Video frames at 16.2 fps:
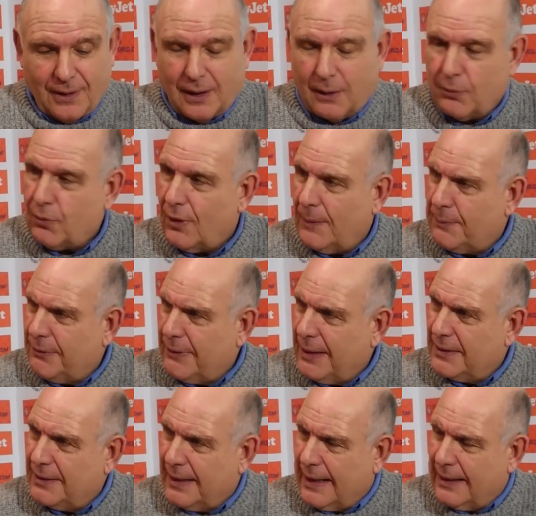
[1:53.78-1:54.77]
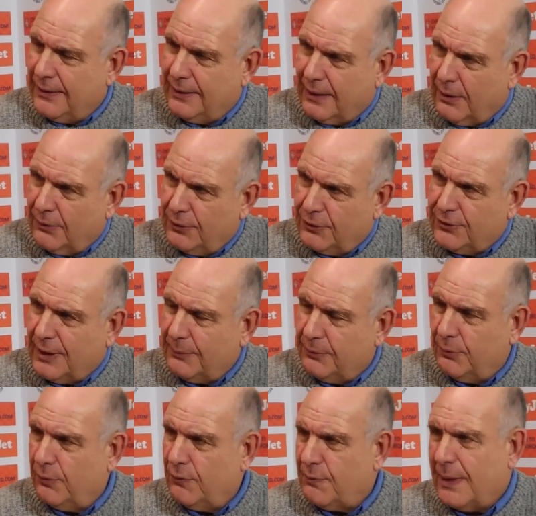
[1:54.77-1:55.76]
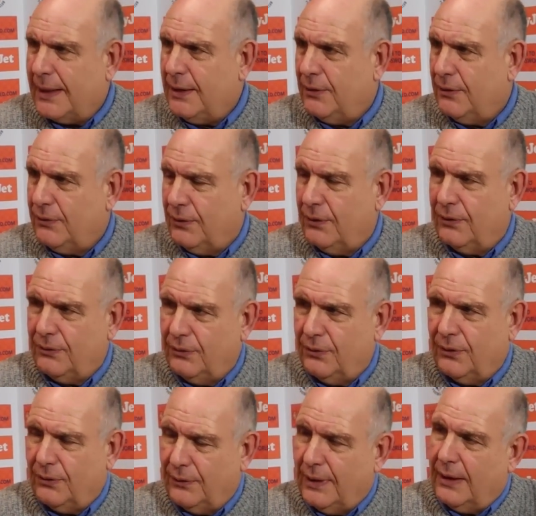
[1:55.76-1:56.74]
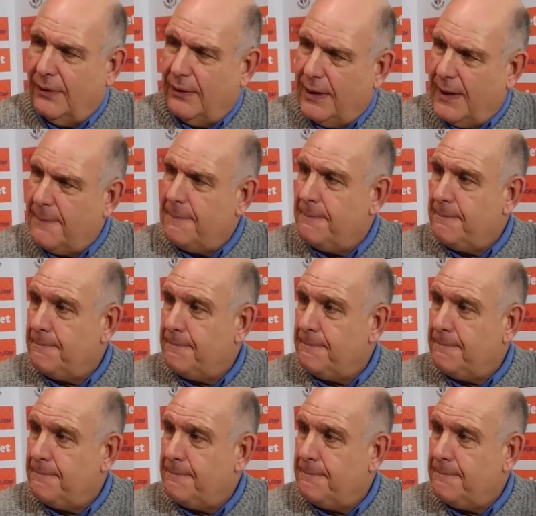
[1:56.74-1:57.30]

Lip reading: I'm quite proud of that, you know, the steps that we've made on that. I am.